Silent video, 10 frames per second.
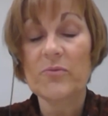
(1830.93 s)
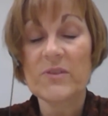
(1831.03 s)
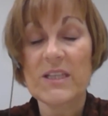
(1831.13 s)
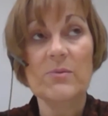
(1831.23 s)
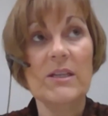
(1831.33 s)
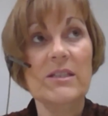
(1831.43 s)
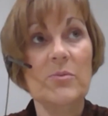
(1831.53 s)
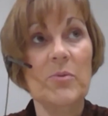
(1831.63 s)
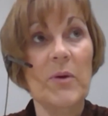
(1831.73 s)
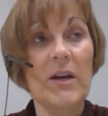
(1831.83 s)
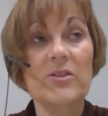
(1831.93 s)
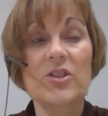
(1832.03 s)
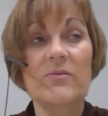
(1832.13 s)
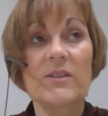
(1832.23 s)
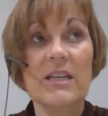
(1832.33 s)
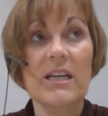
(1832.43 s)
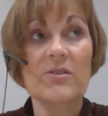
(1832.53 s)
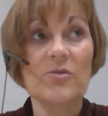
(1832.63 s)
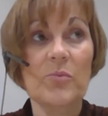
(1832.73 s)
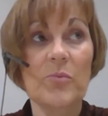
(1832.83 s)
6 weeks to prepare the chief
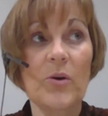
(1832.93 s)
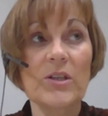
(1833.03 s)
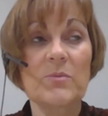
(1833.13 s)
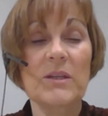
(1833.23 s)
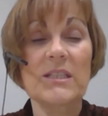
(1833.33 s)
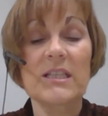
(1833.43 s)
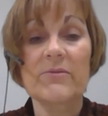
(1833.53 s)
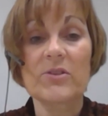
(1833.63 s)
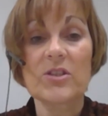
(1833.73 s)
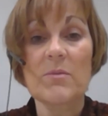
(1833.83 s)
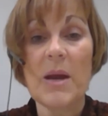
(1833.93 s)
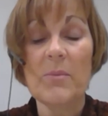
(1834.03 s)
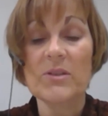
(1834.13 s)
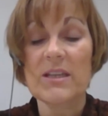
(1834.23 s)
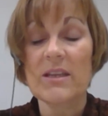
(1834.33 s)
executive's report to be delivered to the members,